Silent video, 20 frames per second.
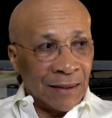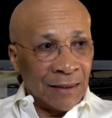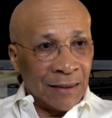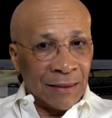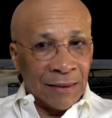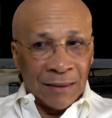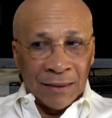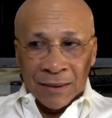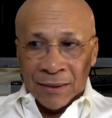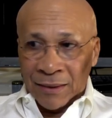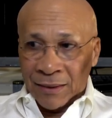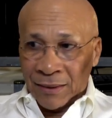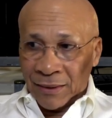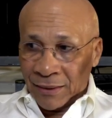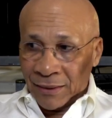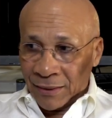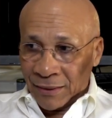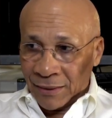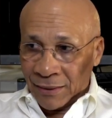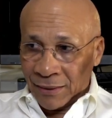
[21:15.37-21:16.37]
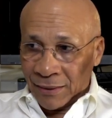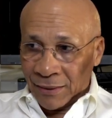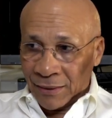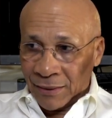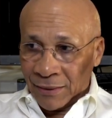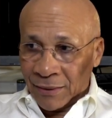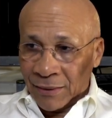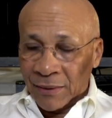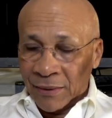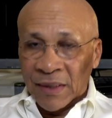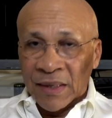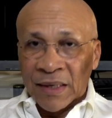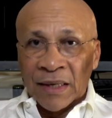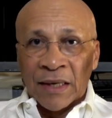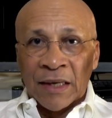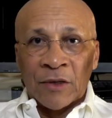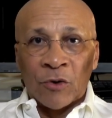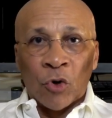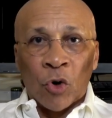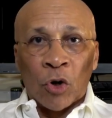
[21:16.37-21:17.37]

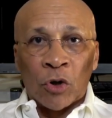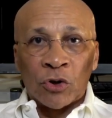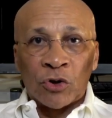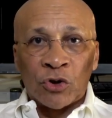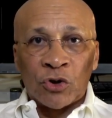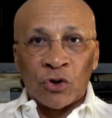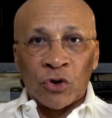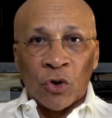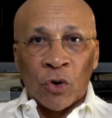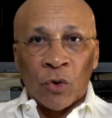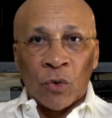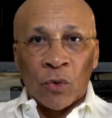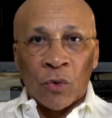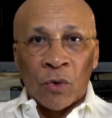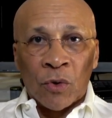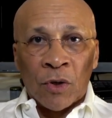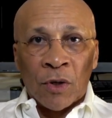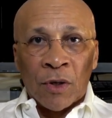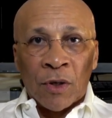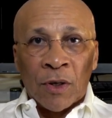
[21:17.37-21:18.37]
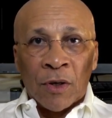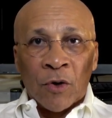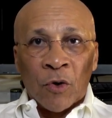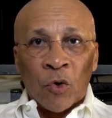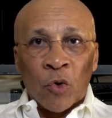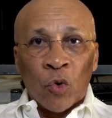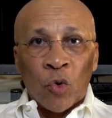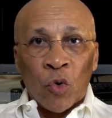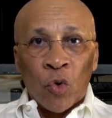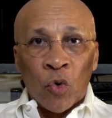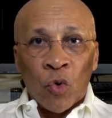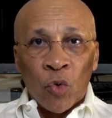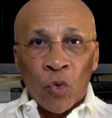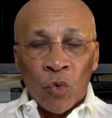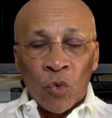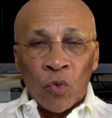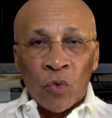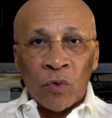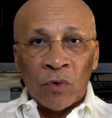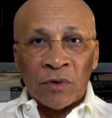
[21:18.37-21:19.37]
and also
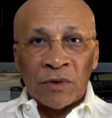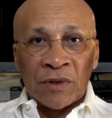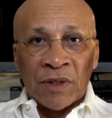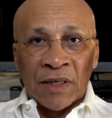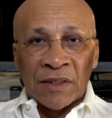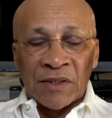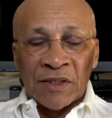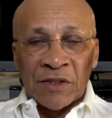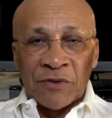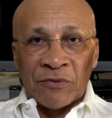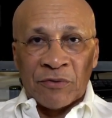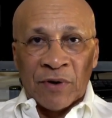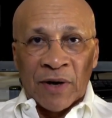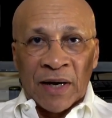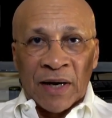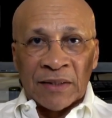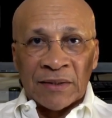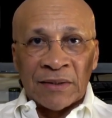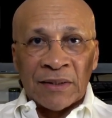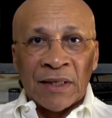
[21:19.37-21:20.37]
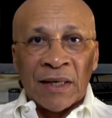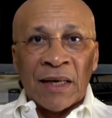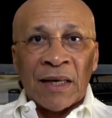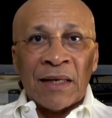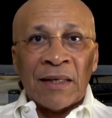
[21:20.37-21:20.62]
who testifies.